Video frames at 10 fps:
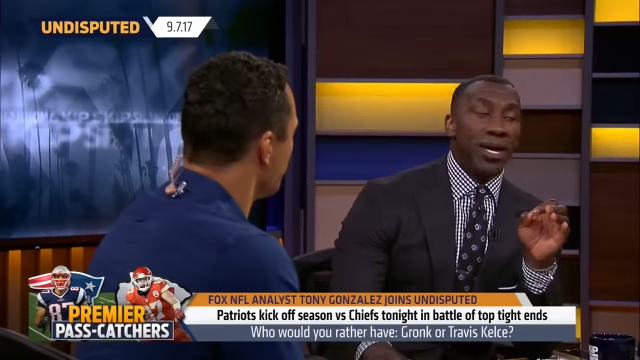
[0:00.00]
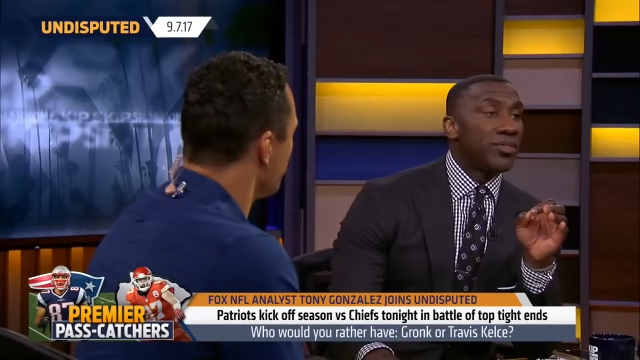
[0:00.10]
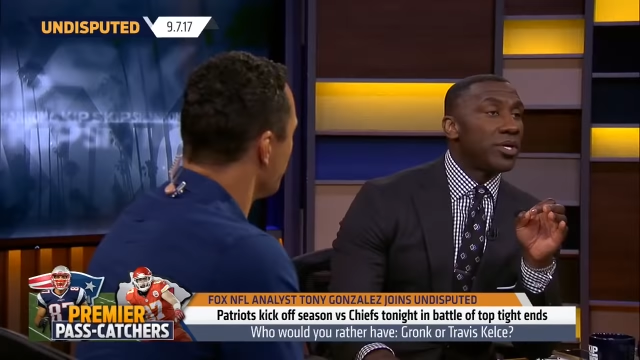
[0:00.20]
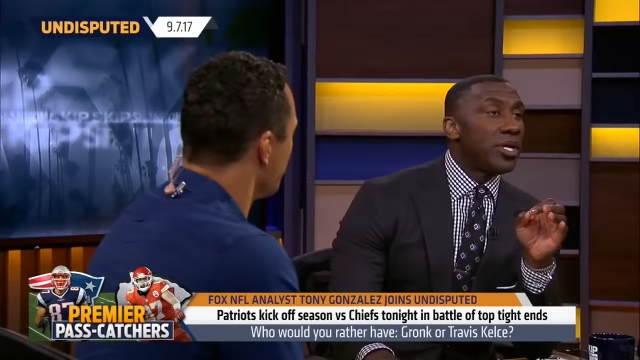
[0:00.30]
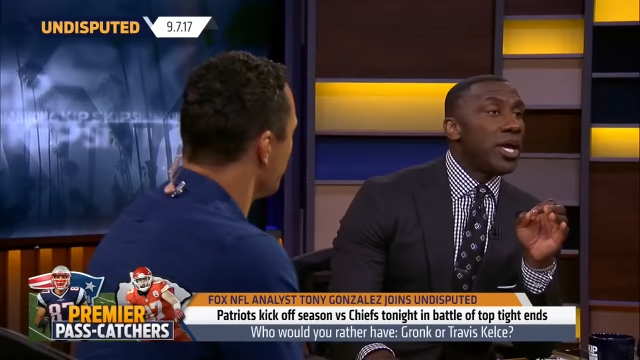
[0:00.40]
Smith.
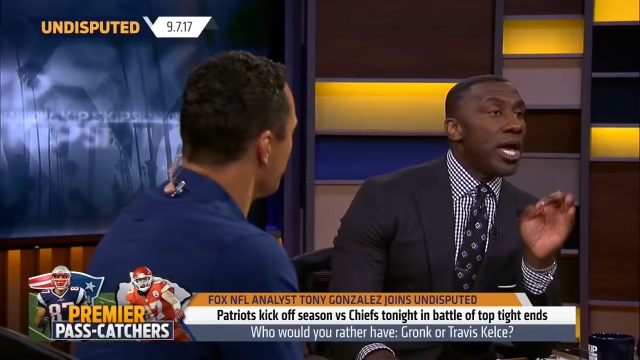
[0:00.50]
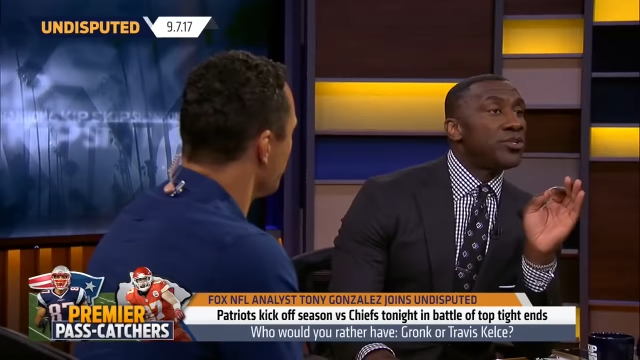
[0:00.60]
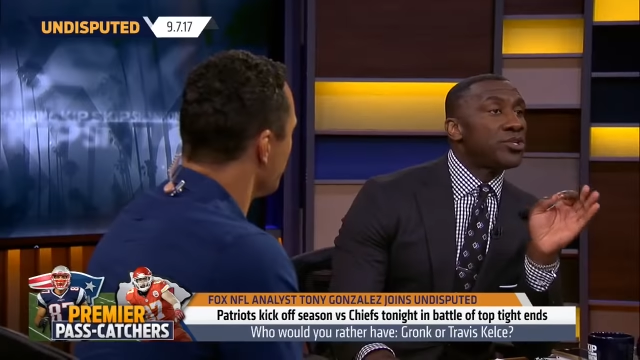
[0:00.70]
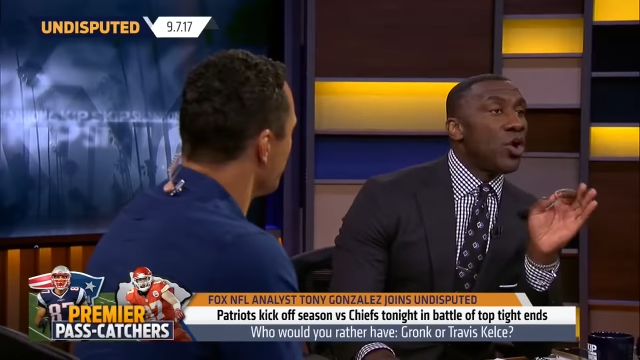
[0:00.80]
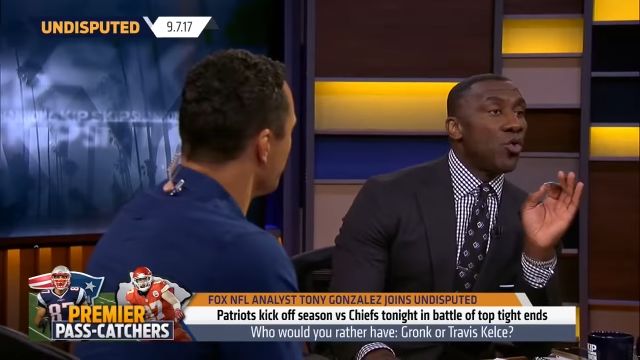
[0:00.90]
And
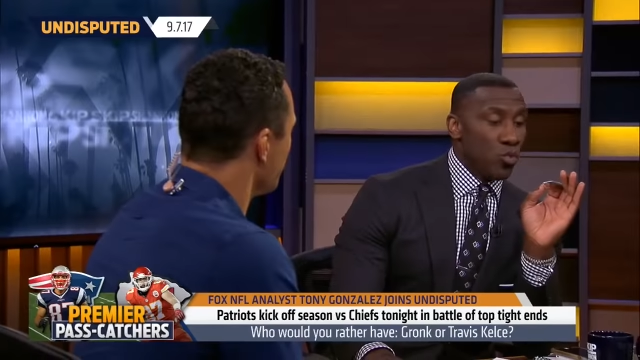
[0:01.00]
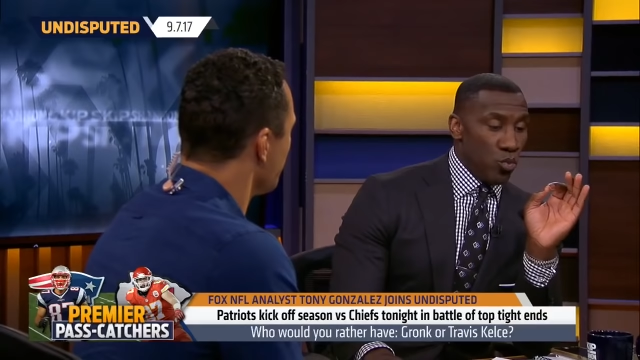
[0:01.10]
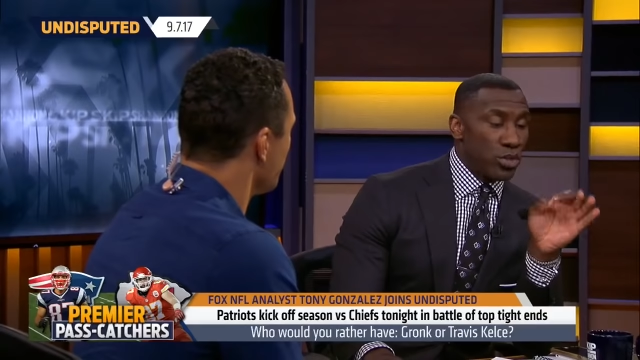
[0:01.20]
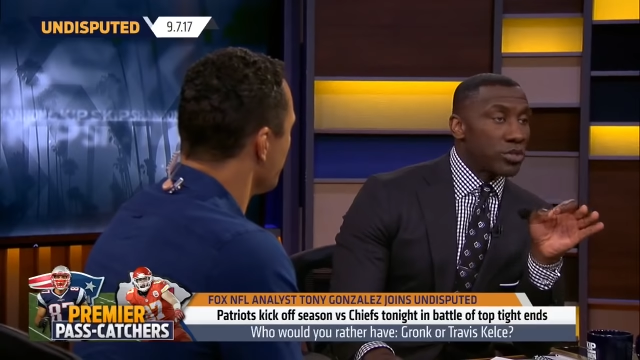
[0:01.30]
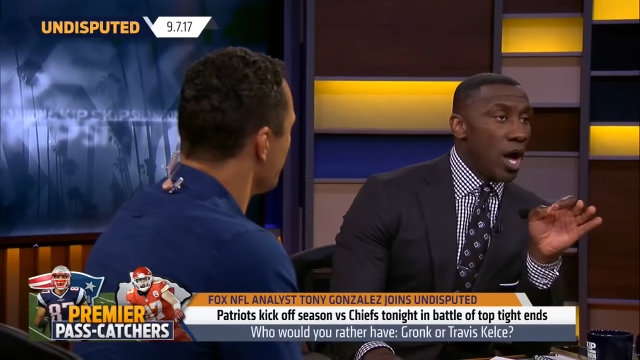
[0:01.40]
so
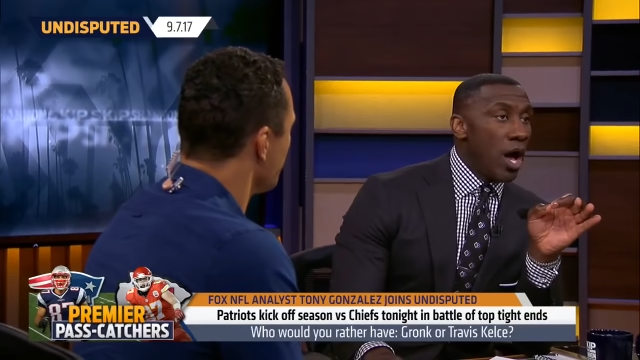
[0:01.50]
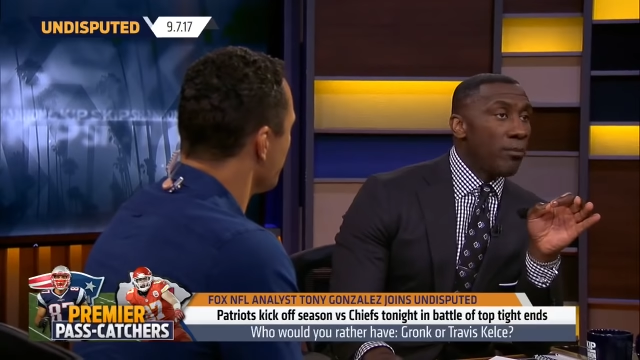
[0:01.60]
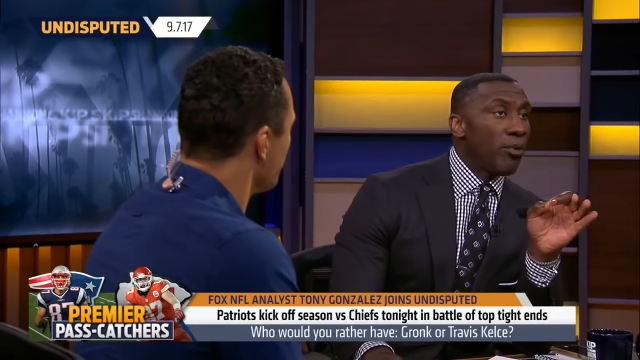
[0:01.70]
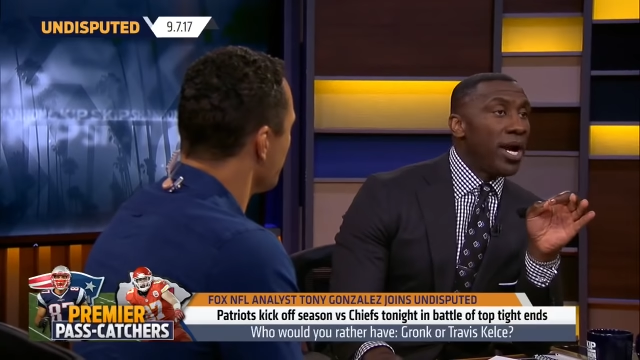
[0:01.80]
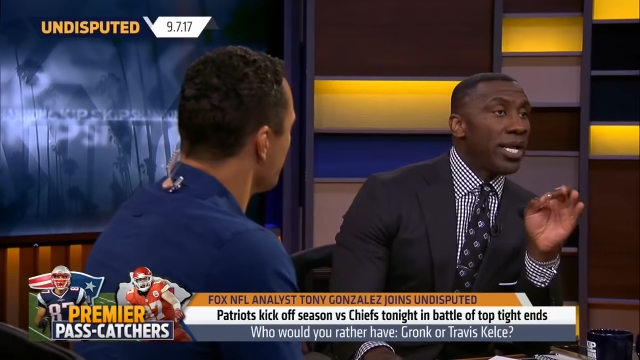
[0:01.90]
with Tom
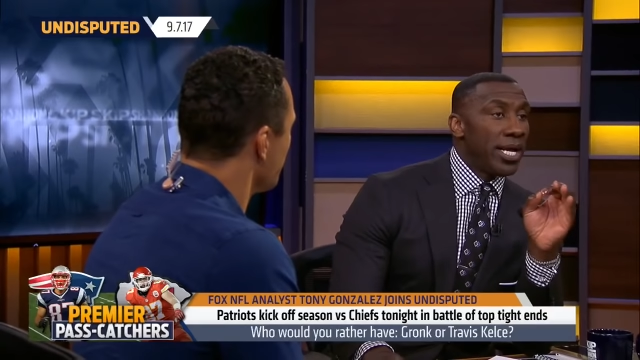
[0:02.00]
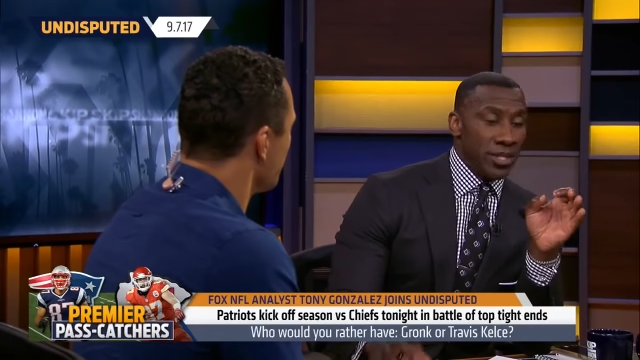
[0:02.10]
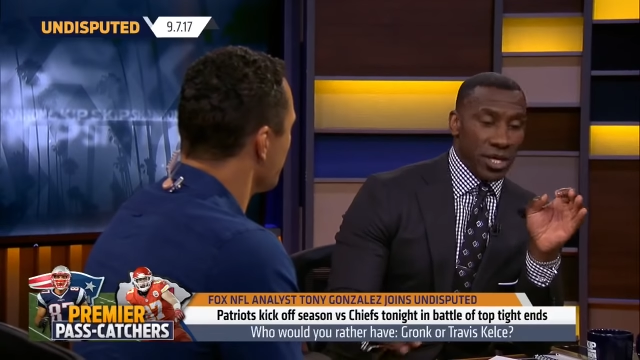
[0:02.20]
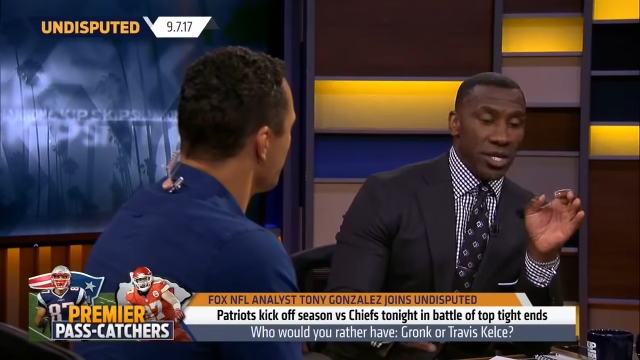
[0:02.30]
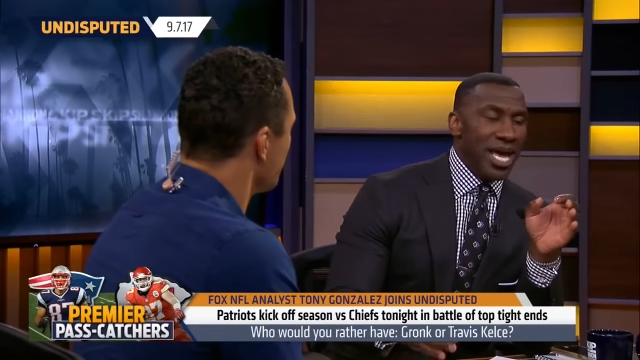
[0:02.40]
Brady and
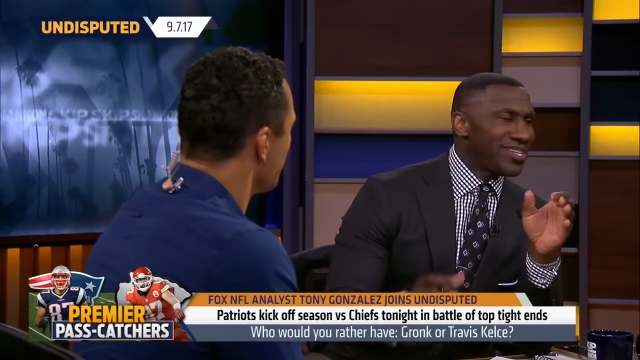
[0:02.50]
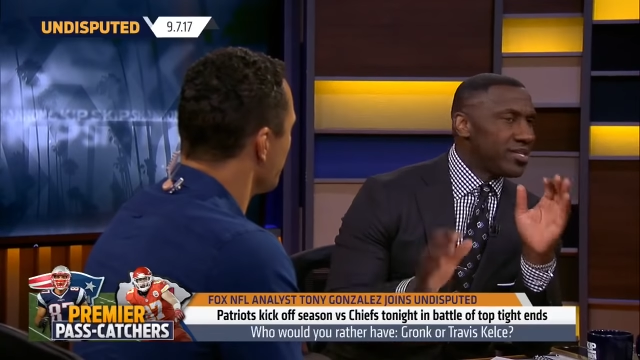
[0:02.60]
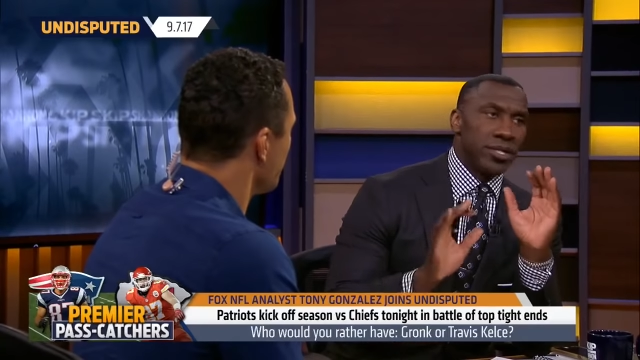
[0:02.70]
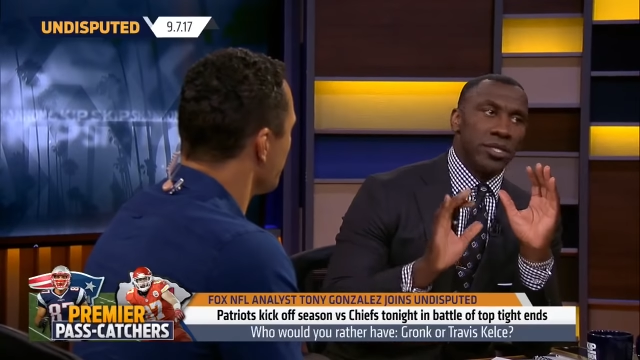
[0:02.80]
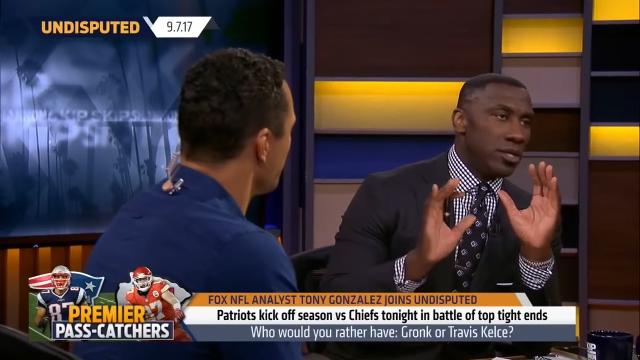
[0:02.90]
the connection,